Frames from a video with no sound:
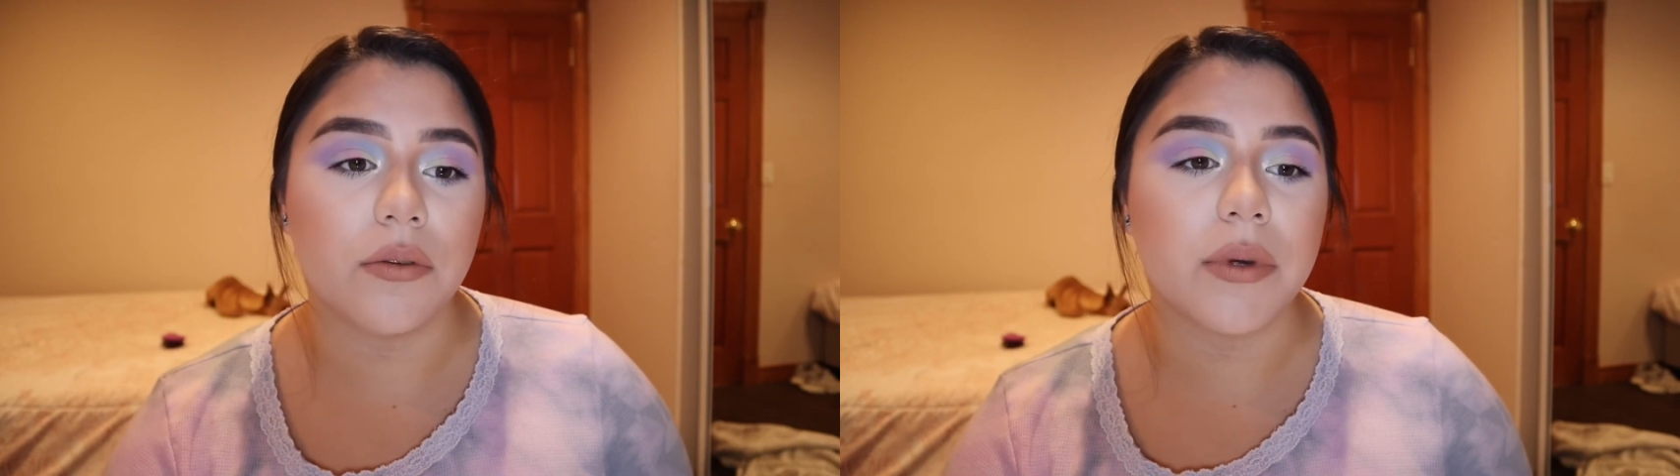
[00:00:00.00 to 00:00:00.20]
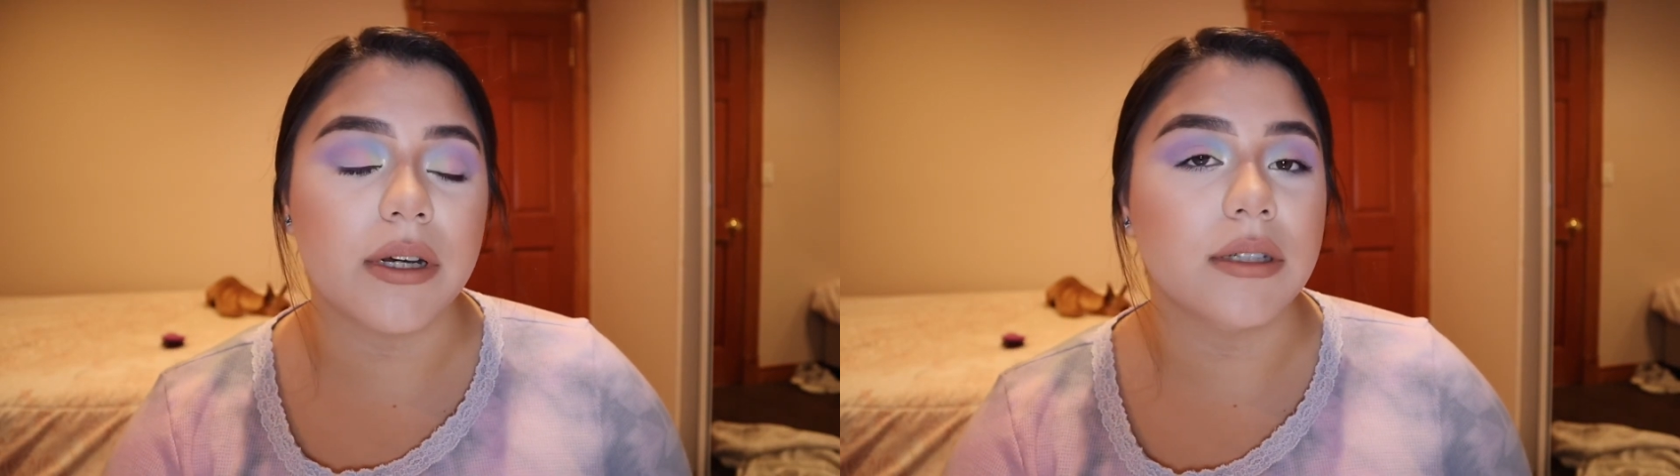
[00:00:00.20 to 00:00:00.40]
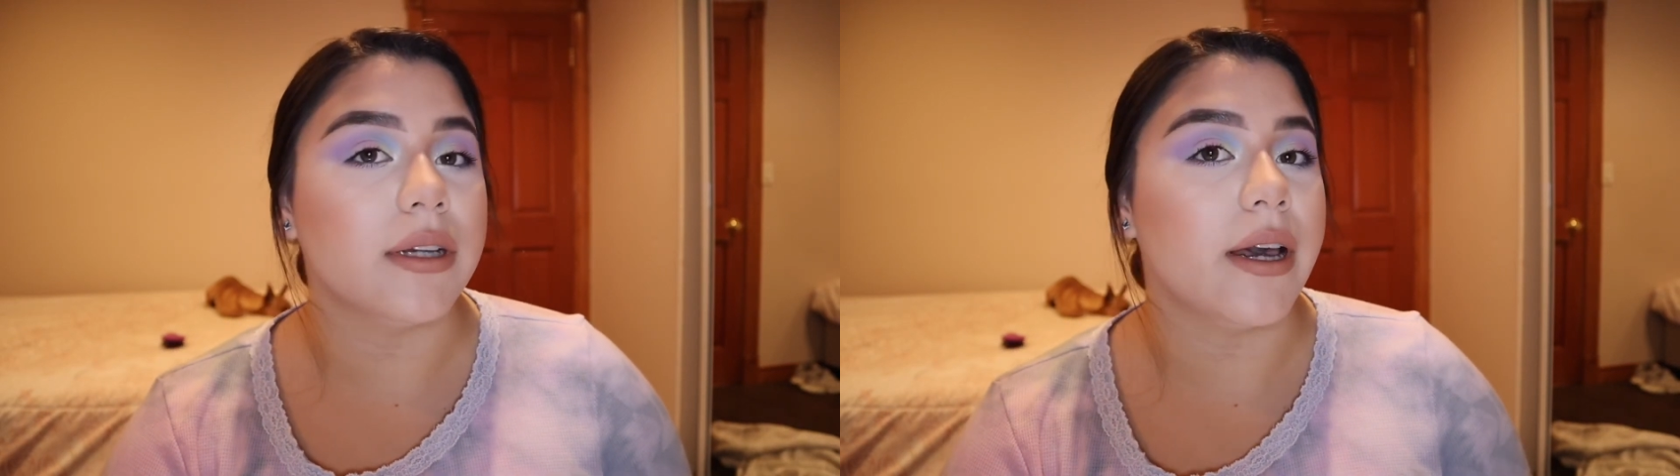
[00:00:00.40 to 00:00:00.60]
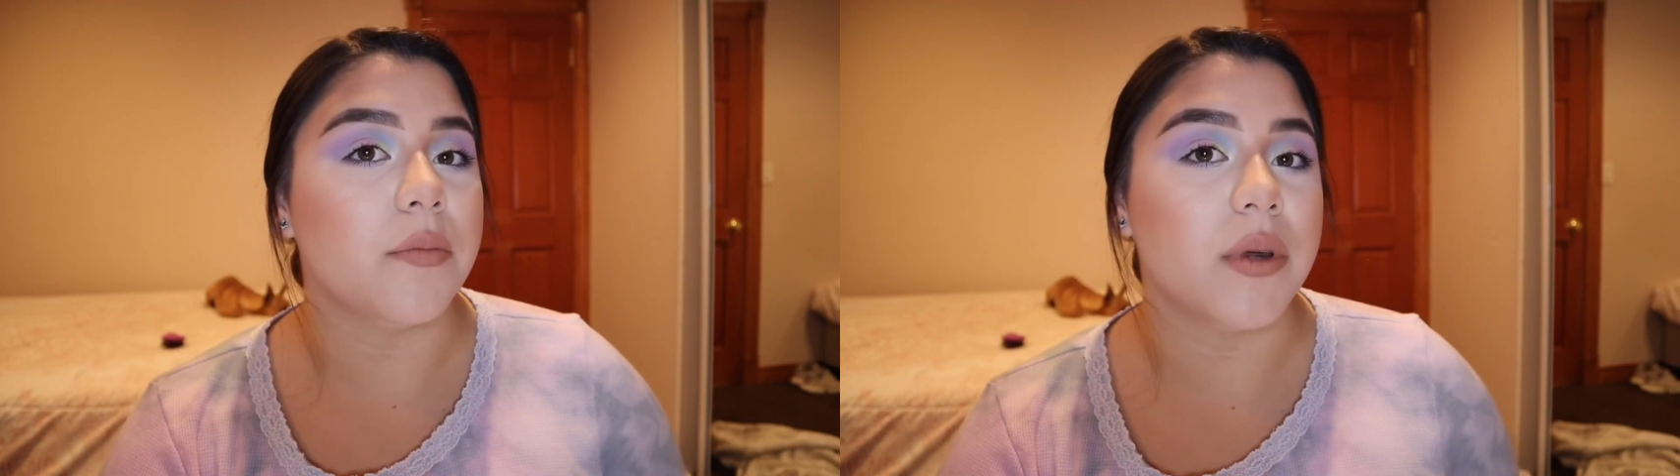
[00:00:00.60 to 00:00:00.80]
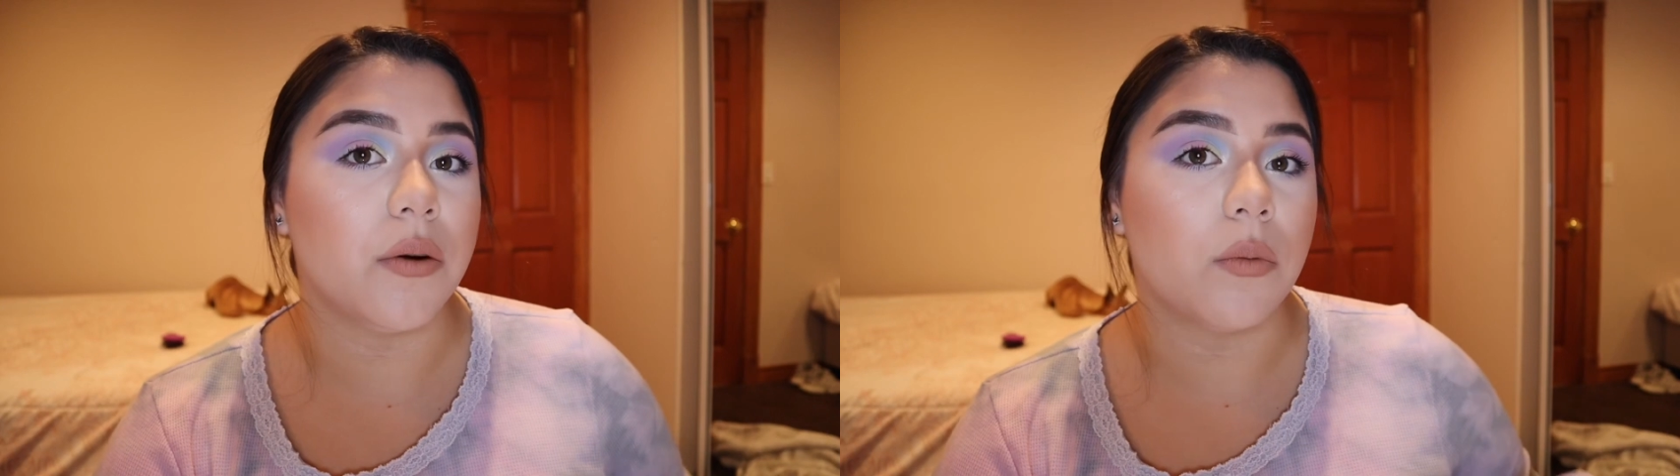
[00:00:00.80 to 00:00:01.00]
because I am
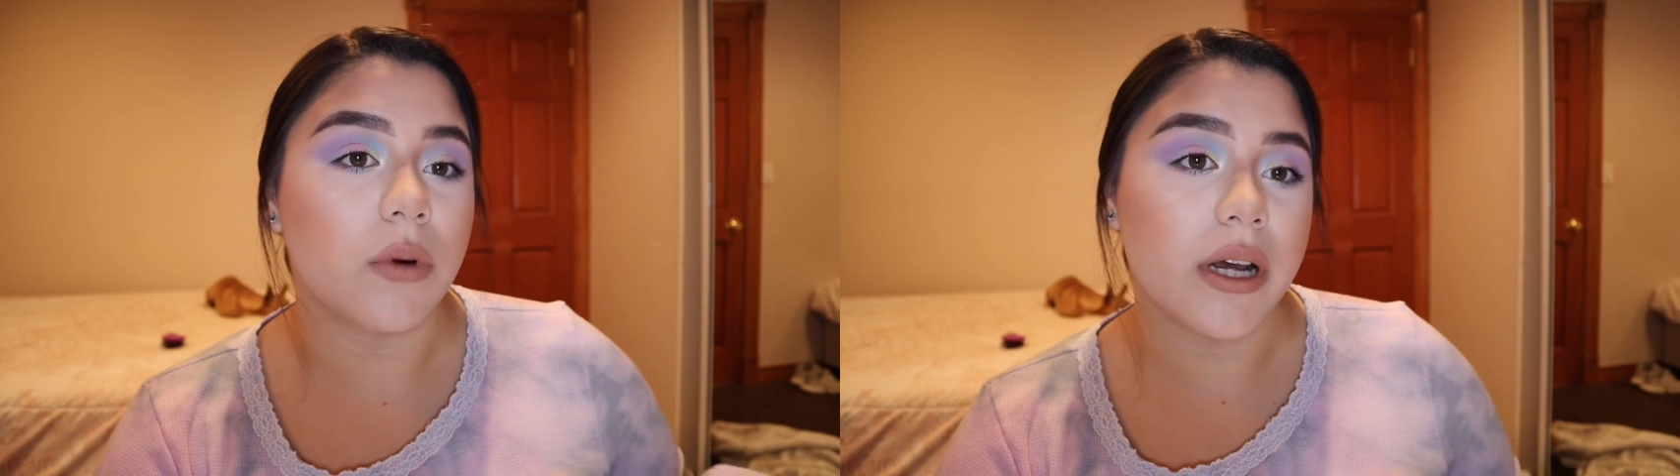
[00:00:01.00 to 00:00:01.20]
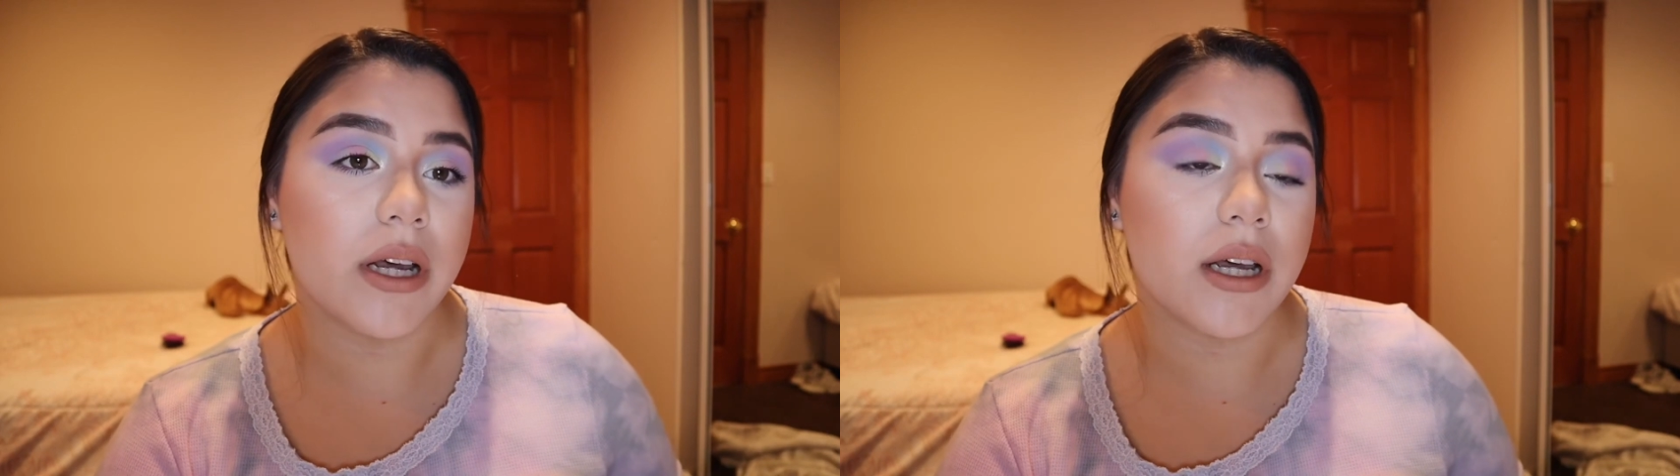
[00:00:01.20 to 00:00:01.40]
in a rut